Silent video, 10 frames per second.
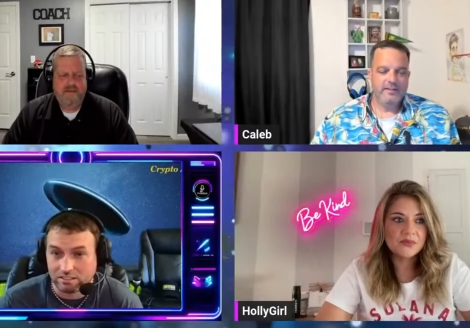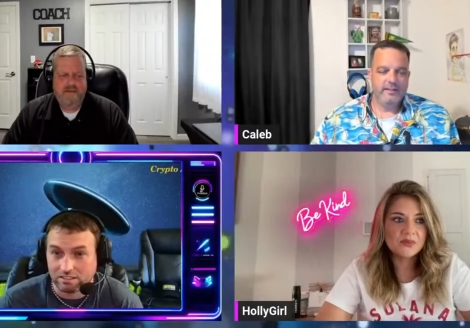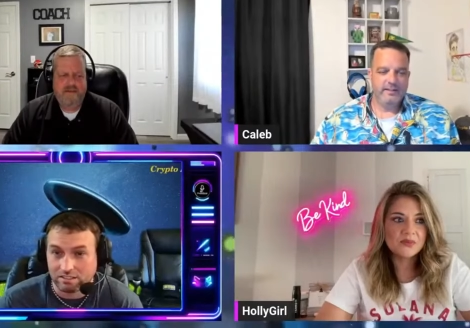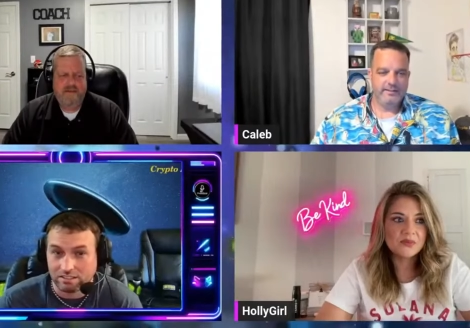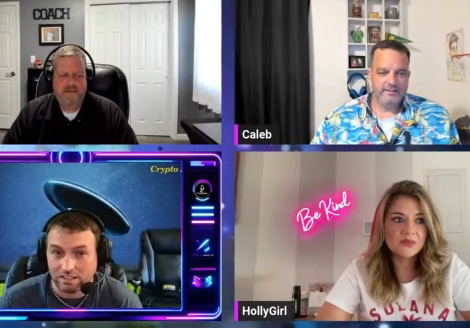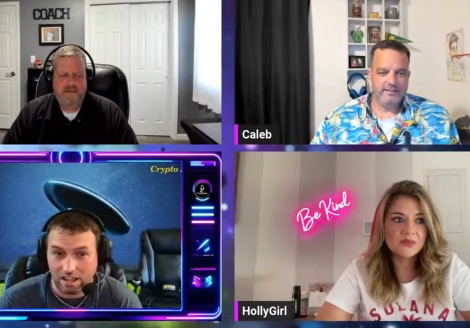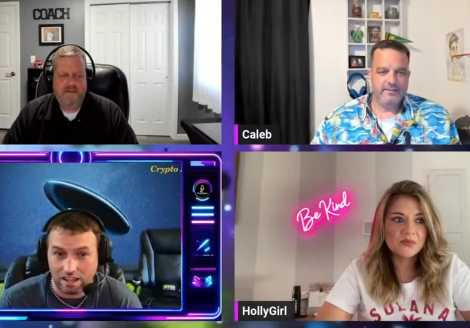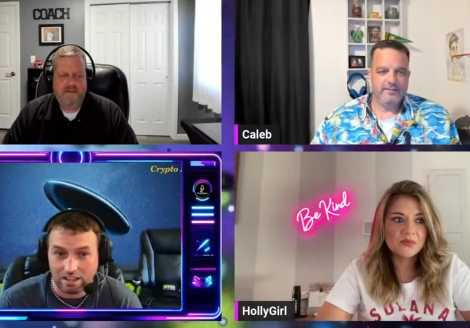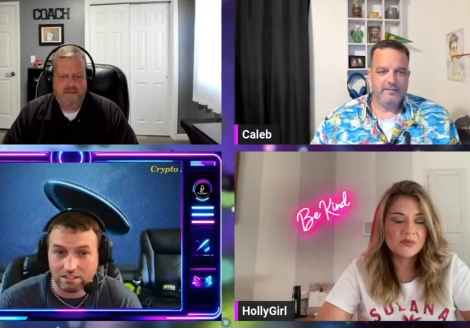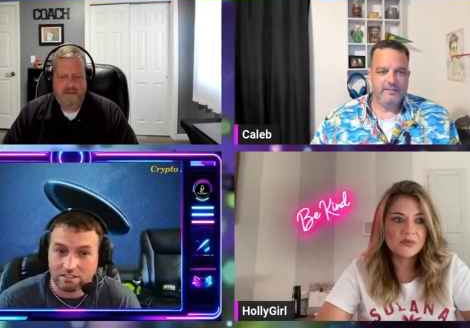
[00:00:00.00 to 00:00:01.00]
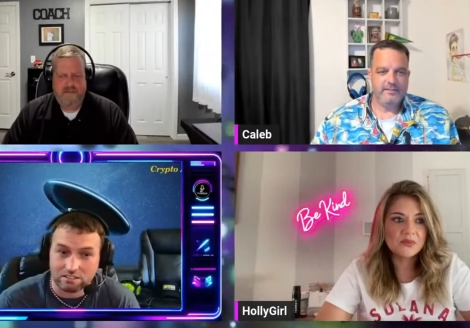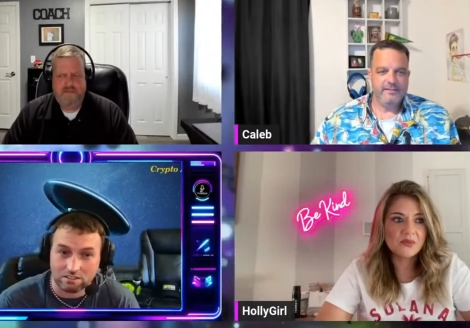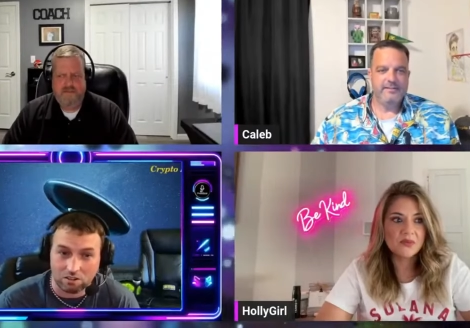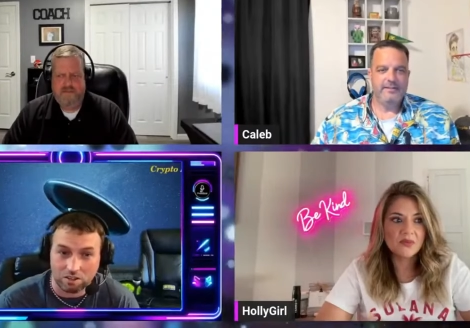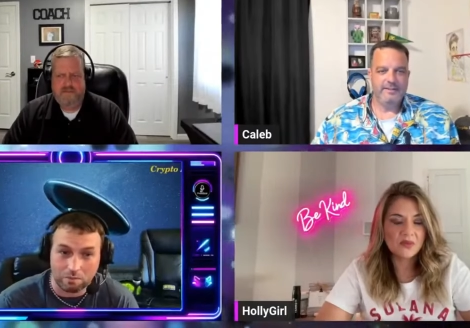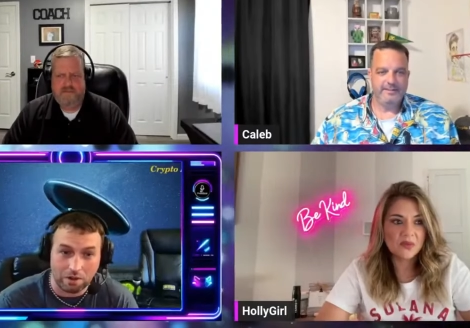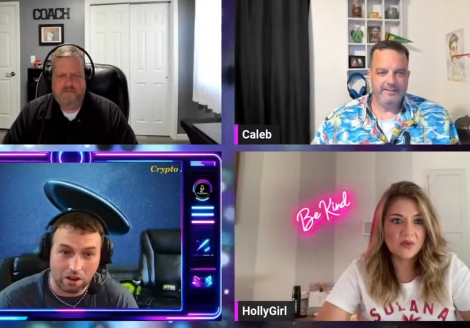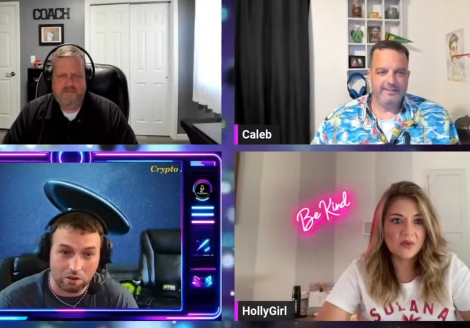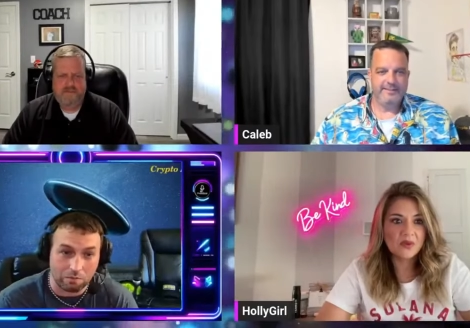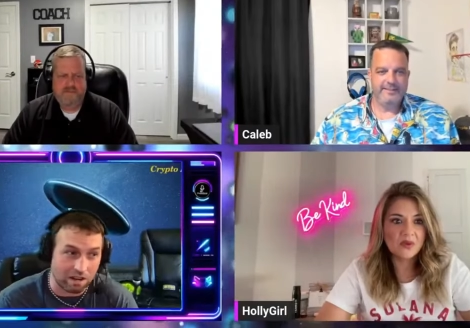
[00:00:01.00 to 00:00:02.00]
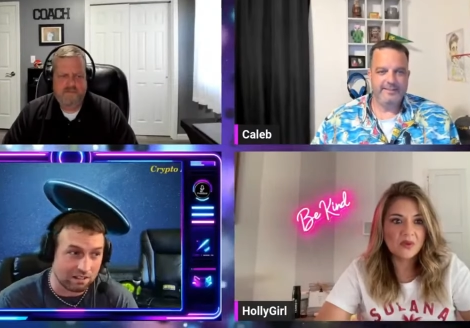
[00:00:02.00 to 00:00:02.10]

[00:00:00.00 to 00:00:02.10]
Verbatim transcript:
Speaker 1: Yes. Yes. yes. Are they powered by